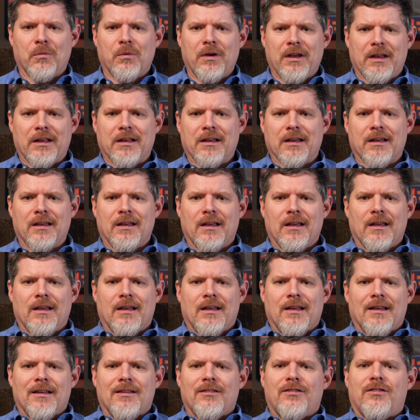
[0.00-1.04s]
a week.
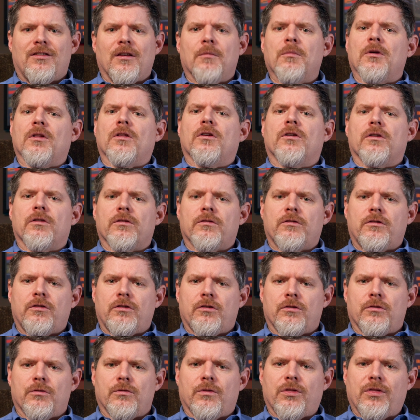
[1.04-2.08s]
Similar
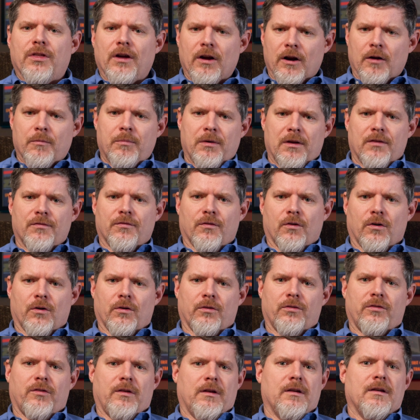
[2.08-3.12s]
to therapy for
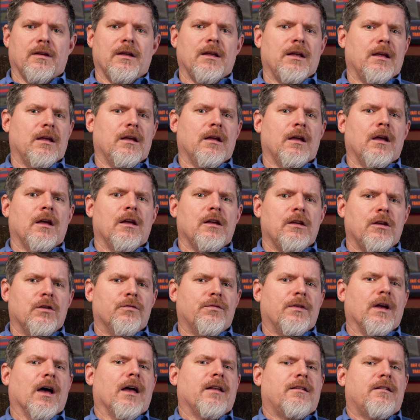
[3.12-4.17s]
O C D,
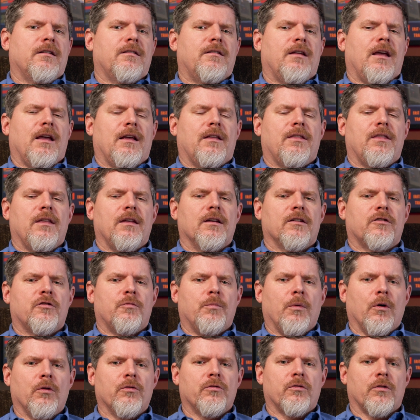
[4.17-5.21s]
you've got to take the
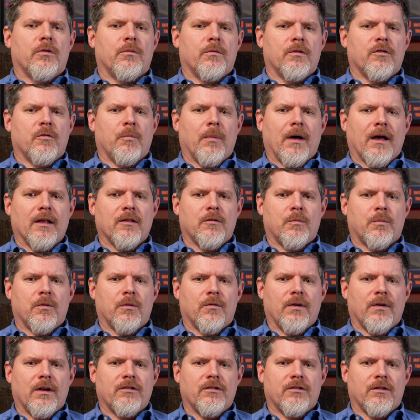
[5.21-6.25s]
exposure and response
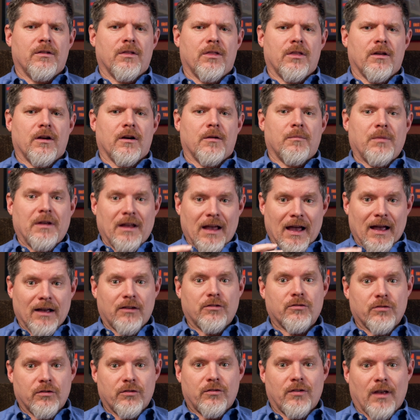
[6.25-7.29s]
prevention therapy
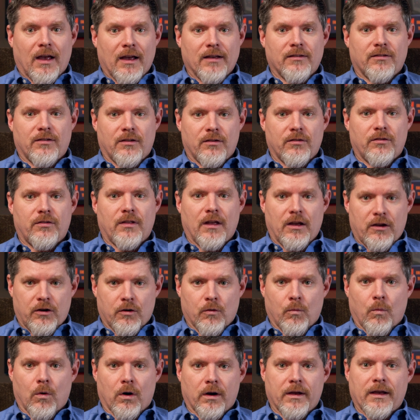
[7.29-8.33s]
exercises that
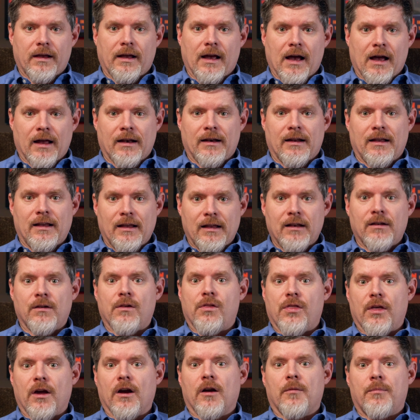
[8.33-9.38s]
you're working on in
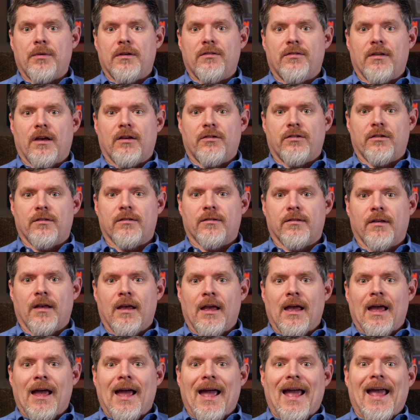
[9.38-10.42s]
therapy sessions
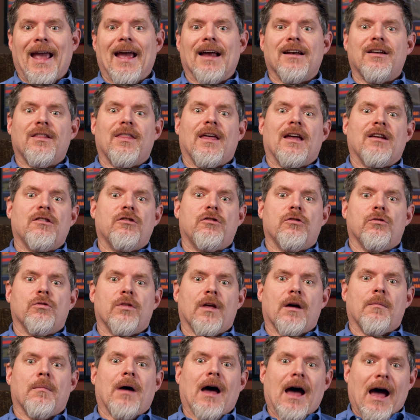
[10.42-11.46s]
and then do them